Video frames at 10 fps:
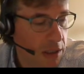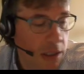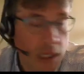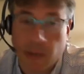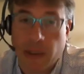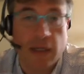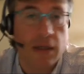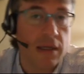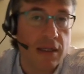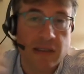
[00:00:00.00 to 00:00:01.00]
anyway,
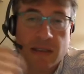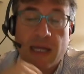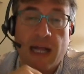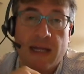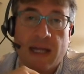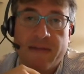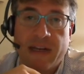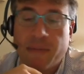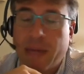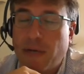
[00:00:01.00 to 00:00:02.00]
that's a
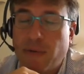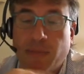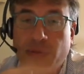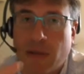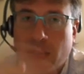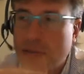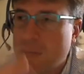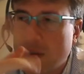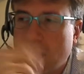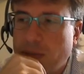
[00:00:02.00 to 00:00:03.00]
galvanic battery
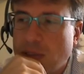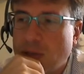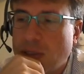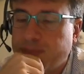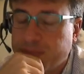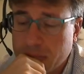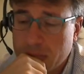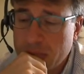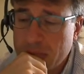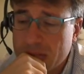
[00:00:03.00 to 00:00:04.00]
chemistry,
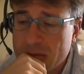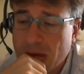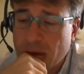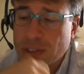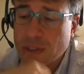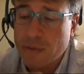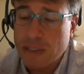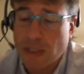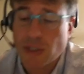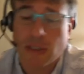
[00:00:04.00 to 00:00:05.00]

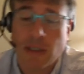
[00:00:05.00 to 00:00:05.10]
oxidoreduction.